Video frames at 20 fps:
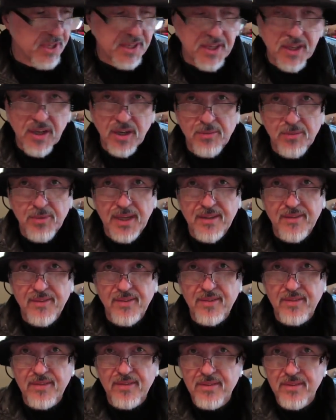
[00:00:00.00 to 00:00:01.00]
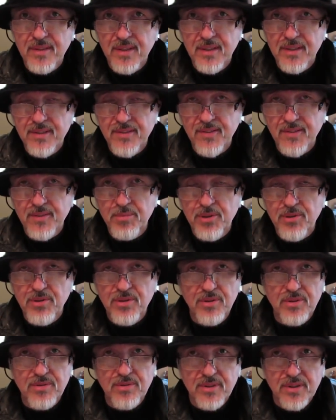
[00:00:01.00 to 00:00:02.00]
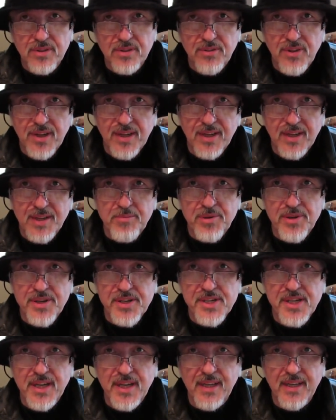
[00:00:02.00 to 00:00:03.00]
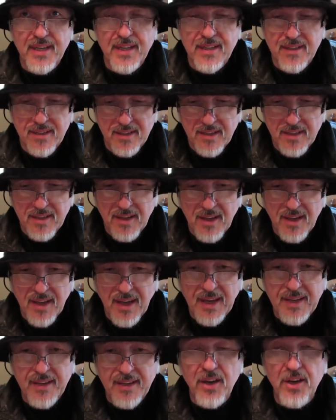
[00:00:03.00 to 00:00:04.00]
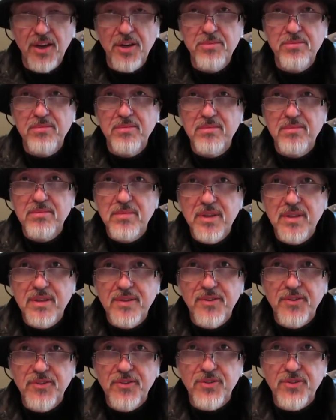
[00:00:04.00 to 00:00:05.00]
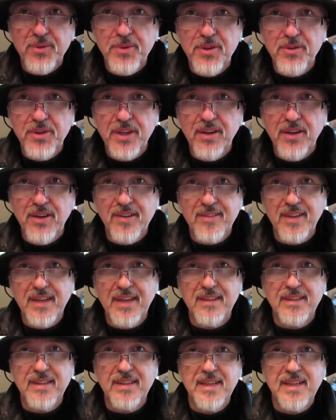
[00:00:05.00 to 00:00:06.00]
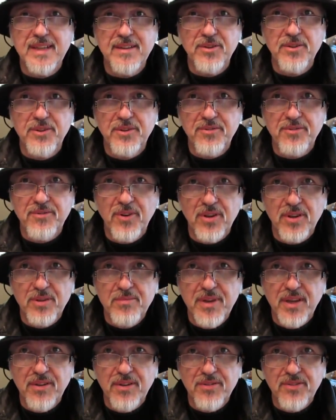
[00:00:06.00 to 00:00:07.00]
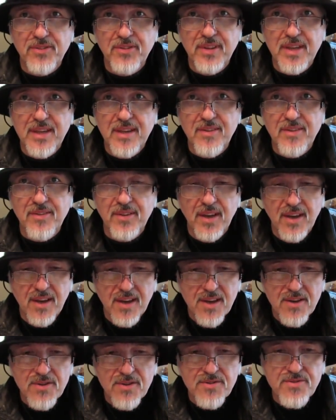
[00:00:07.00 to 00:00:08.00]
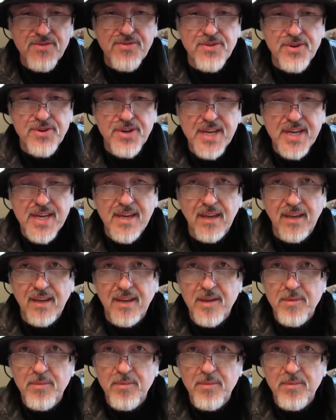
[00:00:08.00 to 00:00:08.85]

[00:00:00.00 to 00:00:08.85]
all your comments and support. Greatly appreciated. And I hope that some of you guys out there are going to follow me onto these 3